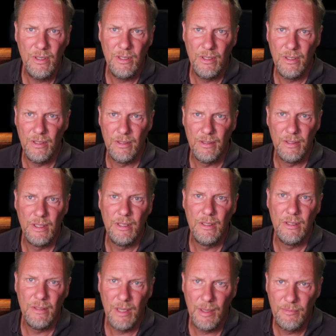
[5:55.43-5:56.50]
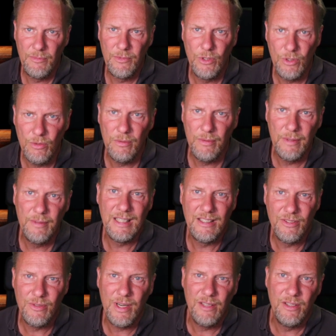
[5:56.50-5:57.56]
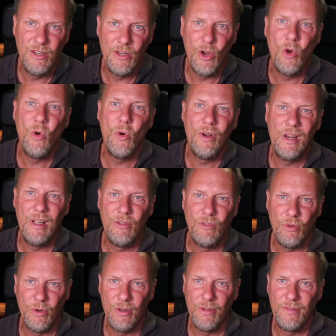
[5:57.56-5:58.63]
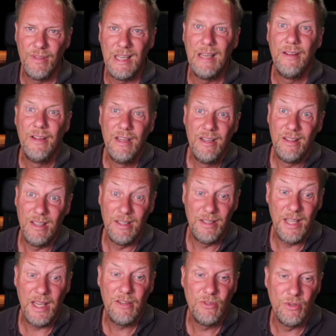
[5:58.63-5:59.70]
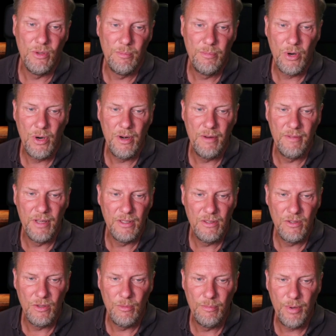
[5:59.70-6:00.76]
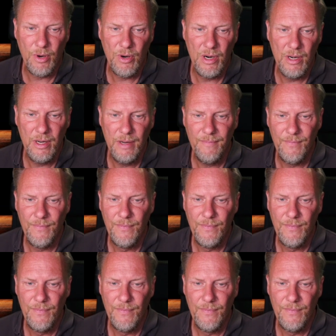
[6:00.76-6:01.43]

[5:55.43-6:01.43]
I've extracted only sort of the textual part of it. So Barney,